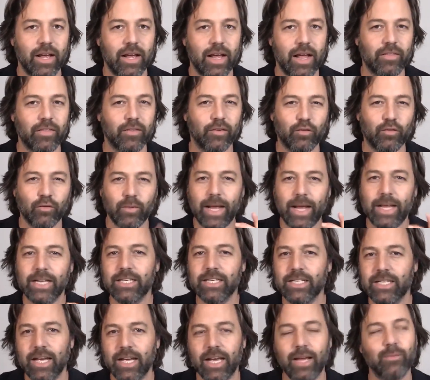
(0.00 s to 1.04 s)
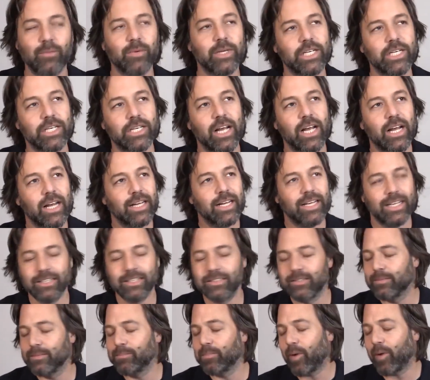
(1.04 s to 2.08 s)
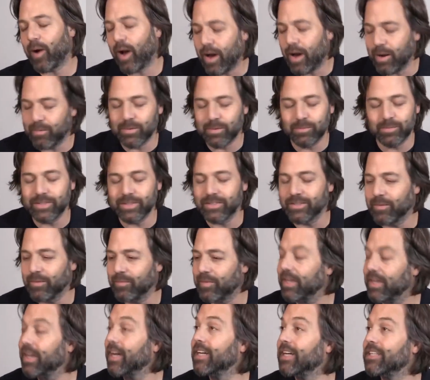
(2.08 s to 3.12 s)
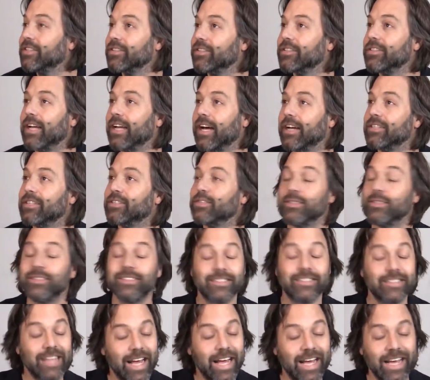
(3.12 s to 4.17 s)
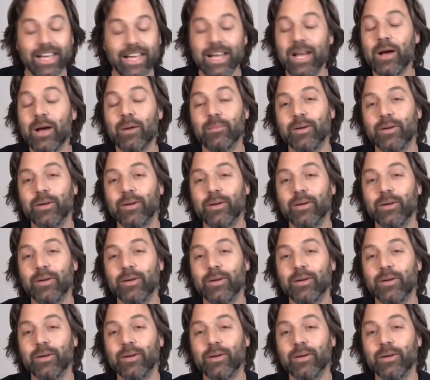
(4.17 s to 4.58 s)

And the strange thing, which is probably something I shouldn't say,